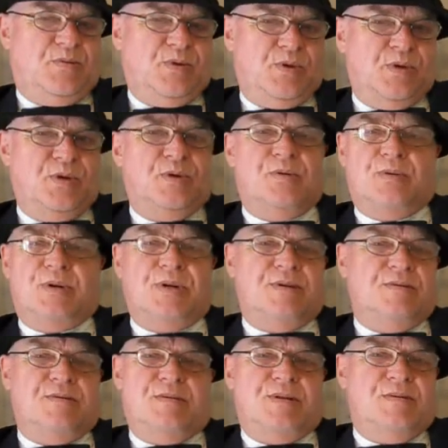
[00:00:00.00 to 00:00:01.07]

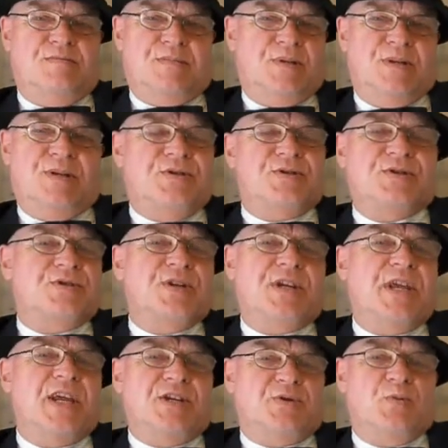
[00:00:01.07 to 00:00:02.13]
It's just a
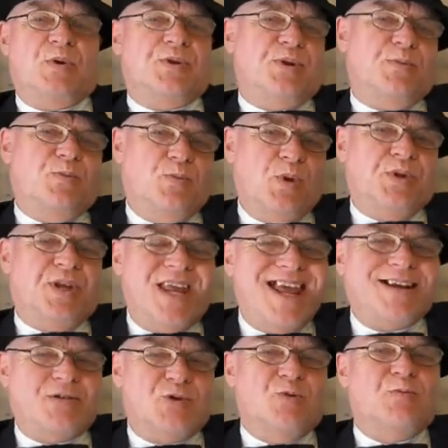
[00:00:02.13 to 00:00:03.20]
guess what the
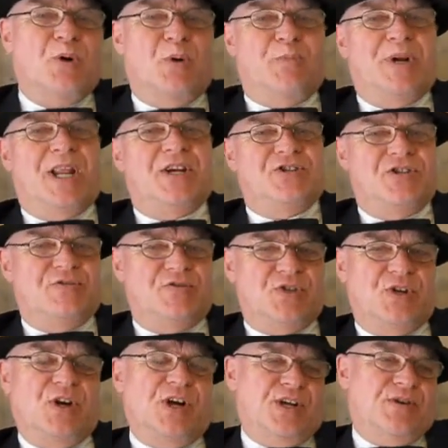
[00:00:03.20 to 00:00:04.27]
actual population of
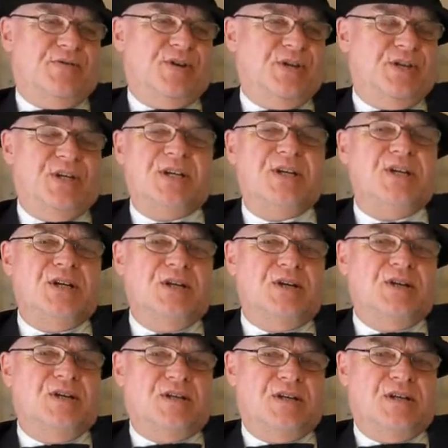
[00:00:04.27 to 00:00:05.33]
China and
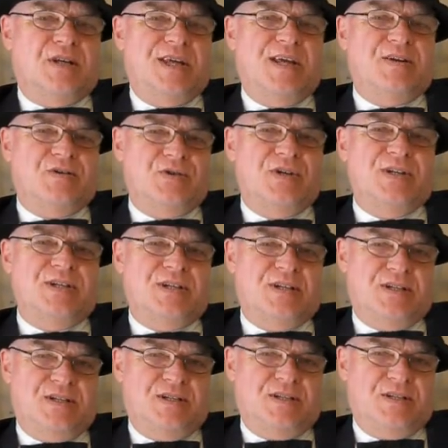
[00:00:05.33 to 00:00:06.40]
India actually
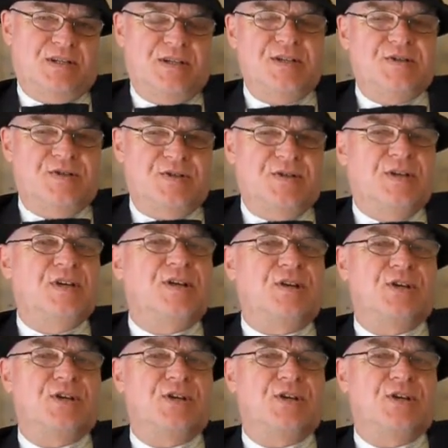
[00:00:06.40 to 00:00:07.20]
is.